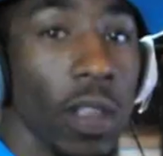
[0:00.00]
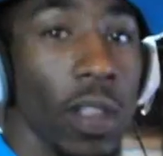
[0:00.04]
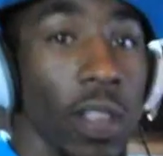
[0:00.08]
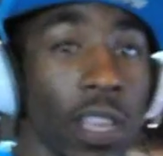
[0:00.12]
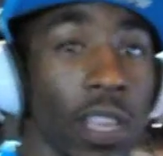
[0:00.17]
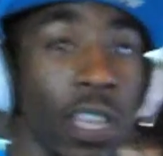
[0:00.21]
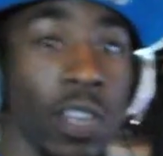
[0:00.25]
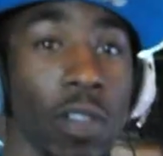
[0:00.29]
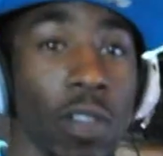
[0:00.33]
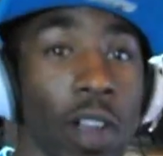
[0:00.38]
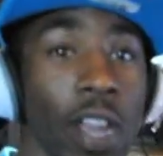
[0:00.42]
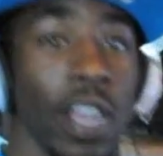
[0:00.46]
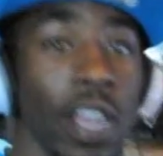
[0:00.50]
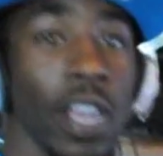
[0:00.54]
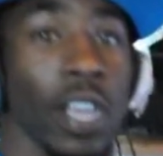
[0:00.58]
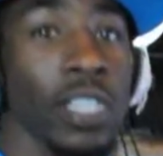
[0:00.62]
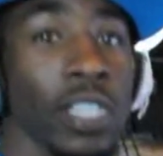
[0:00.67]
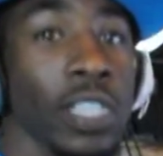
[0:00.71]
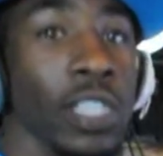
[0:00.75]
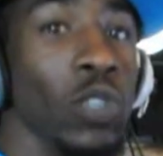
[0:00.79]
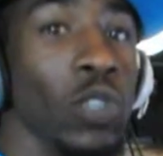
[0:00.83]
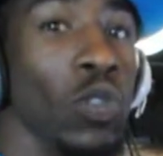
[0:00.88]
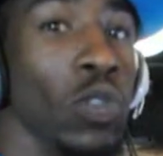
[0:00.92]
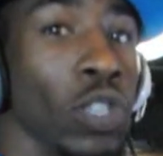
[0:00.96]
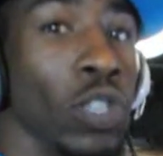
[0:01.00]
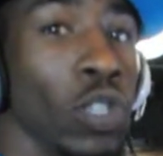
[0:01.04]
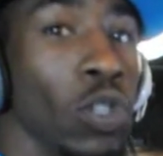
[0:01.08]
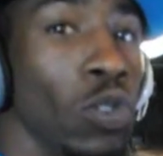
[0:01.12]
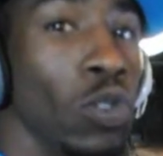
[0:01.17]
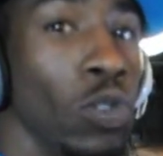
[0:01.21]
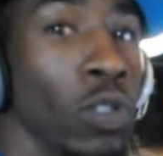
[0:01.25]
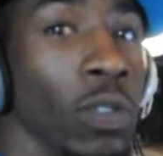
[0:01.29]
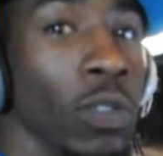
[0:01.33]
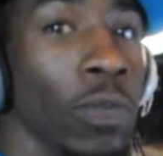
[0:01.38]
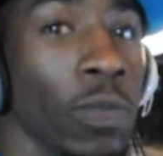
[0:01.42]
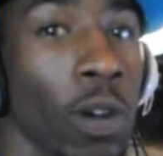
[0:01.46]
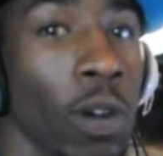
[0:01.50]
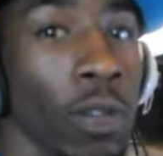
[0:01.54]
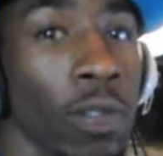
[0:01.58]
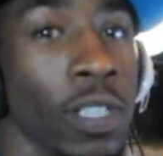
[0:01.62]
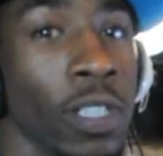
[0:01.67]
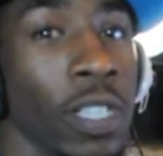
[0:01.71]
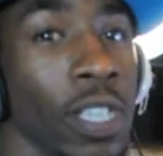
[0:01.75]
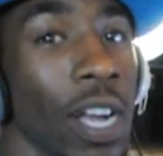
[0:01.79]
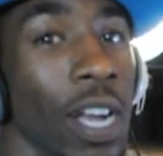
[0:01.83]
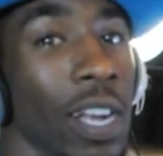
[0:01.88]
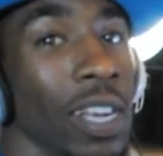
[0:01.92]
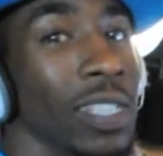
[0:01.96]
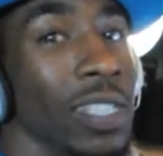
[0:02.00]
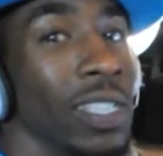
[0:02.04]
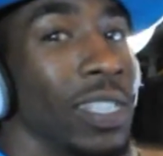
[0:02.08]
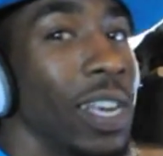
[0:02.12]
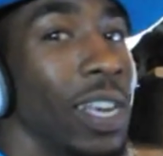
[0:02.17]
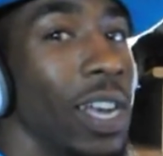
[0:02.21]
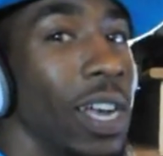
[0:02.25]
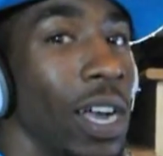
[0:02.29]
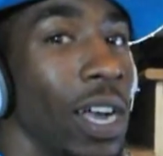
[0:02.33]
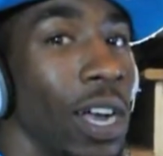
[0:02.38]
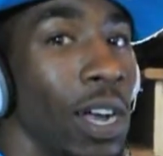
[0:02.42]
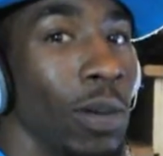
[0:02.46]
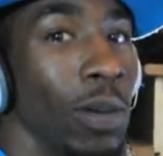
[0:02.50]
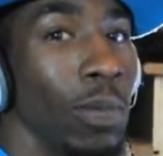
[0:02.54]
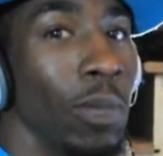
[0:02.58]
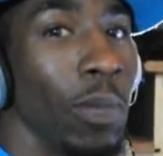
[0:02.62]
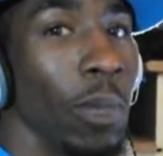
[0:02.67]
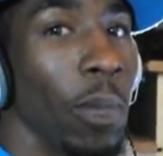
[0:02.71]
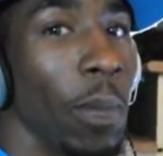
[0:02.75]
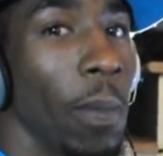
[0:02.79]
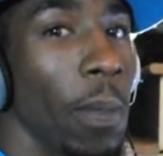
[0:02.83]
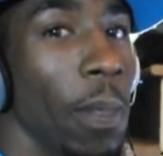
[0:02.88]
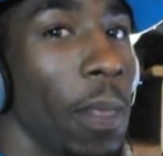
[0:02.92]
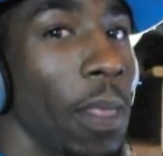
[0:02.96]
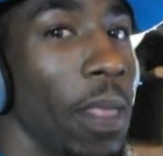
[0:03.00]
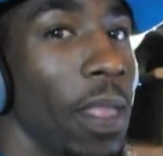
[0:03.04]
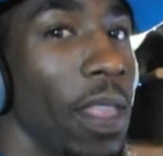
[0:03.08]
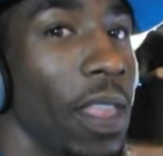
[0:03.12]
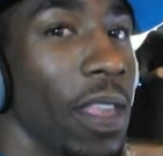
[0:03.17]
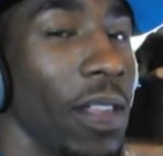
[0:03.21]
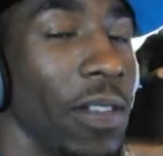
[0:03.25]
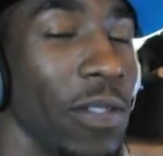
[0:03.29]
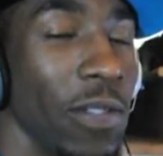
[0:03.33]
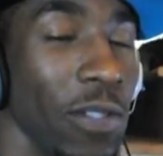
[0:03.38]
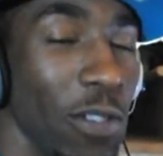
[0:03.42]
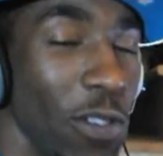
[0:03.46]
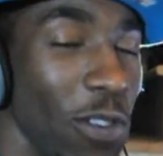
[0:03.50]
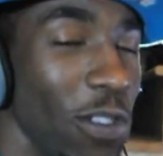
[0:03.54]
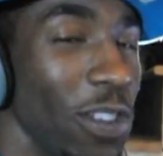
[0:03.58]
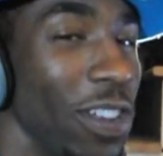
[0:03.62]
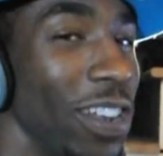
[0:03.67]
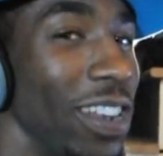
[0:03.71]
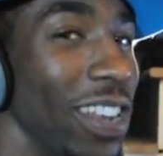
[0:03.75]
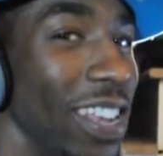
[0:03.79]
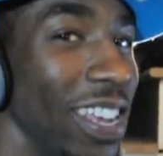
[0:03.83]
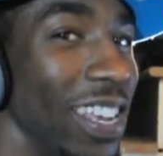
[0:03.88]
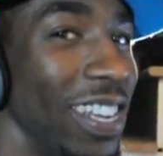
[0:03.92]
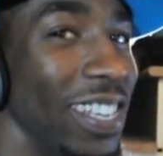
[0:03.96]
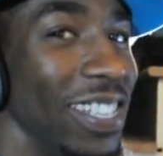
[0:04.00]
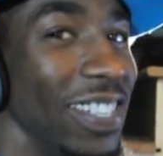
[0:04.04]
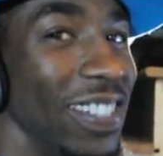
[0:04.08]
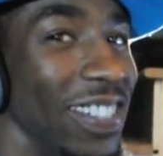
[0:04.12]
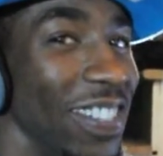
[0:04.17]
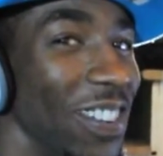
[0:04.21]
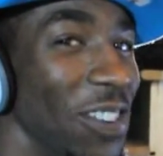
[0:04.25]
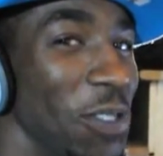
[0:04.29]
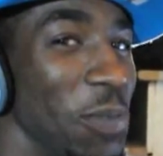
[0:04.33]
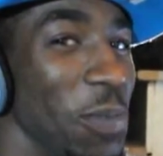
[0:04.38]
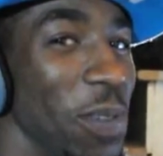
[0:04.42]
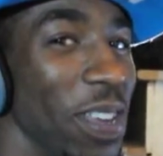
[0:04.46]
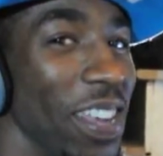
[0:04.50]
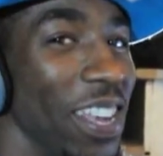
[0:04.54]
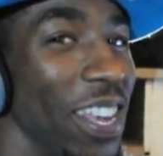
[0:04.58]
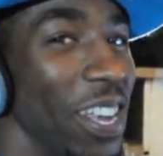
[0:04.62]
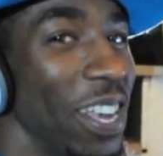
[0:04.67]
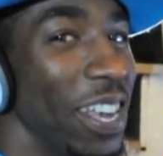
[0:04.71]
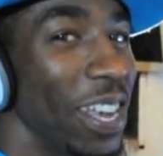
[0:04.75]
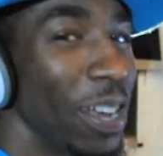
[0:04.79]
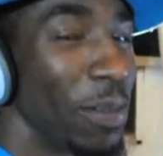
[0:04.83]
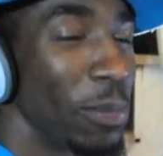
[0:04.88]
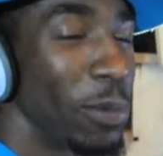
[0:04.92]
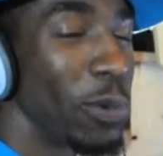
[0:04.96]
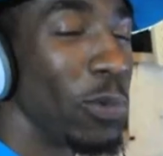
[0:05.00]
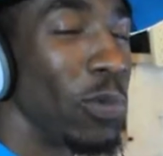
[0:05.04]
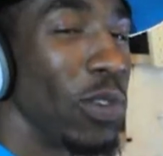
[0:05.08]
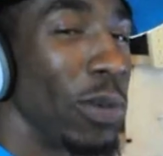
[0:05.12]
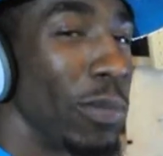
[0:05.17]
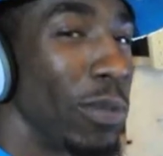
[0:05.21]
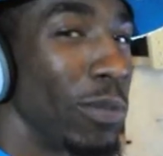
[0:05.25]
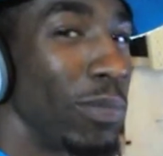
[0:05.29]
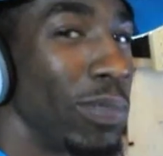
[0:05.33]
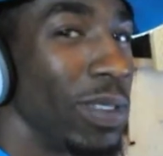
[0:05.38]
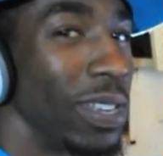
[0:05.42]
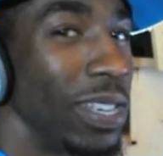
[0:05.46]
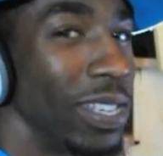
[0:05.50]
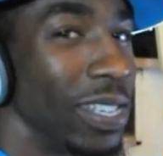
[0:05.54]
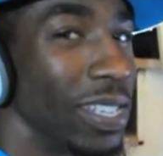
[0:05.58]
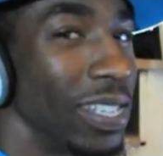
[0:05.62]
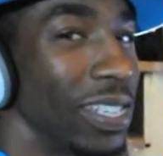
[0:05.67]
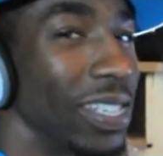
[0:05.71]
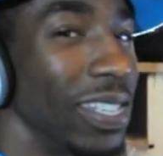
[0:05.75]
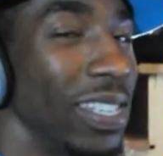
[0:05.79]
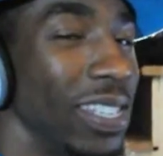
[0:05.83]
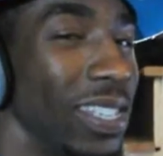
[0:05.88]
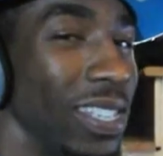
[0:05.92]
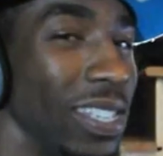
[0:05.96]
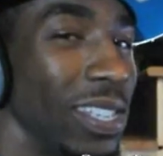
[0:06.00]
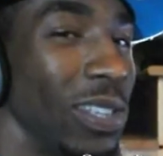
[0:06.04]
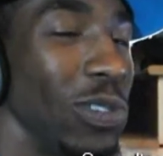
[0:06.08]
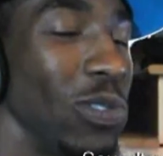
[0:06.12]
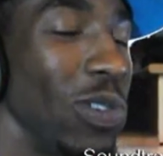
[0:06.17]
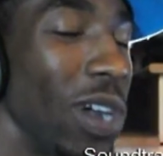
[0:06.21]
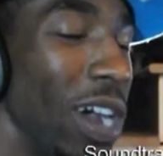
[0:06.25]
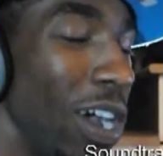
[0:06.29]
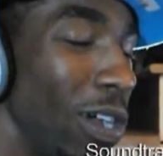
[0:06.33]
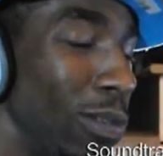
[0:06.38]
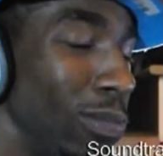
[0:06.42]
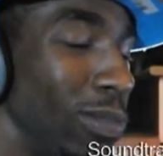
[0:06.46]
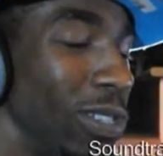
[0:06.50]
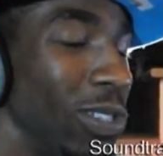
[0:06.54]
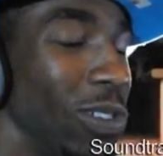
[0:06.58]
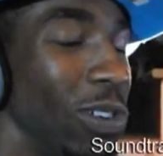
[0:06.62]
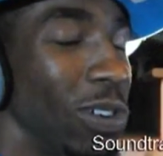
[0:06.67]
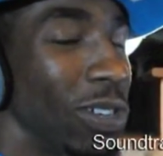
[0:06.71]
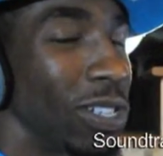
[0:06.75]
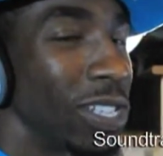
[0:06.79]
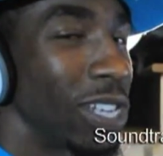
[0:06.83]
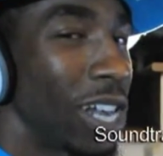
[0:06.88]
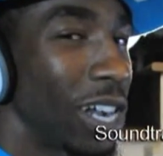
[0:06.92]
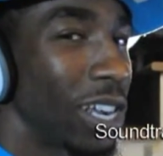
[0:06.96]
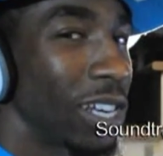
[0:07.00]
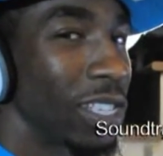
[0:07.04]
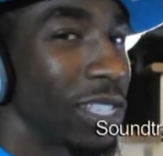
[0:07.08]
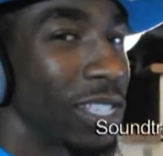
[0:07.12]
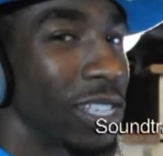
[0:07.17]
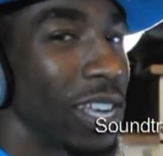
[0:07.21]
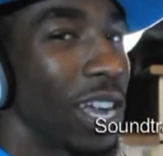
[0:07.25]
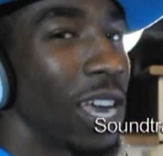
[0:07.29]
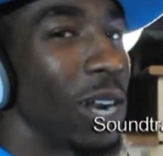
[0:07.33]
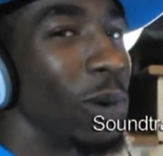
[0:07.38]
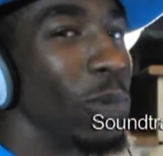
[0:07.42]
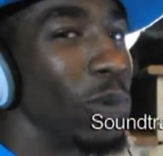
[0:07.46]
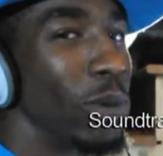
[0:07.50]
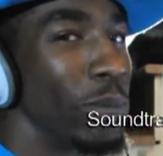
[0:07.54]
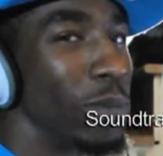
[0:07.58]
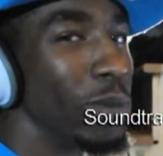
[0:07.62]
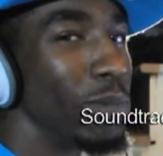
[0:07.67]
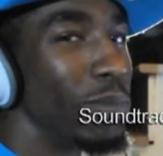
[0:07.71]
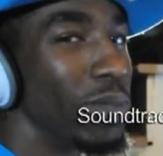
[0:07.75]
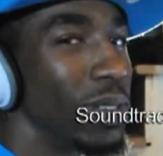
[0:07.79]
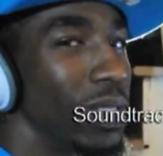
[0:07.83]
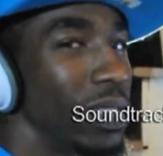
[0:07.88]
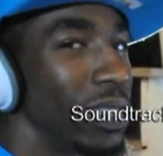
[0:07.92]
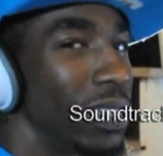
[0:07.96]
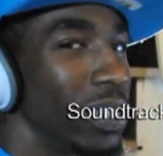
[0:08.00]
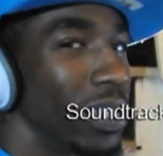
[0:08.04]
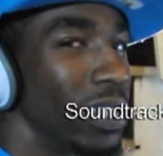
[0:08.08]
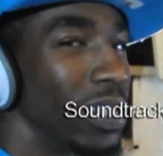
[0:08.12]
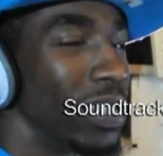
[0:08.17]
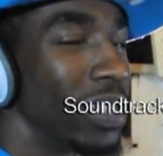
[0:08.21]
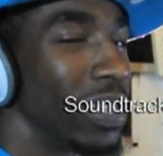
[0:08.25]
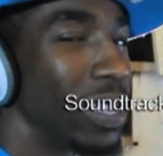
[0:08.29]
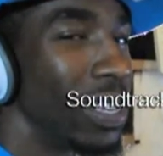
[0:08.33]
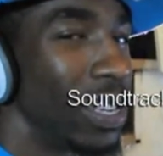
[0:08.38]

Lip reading: This right here is a new exclusive off the Chocolate Tie album. For all the ladies, you know me. I'm a woman pleaser. The new album is called Chocolate Tie, the Woman Pleaser.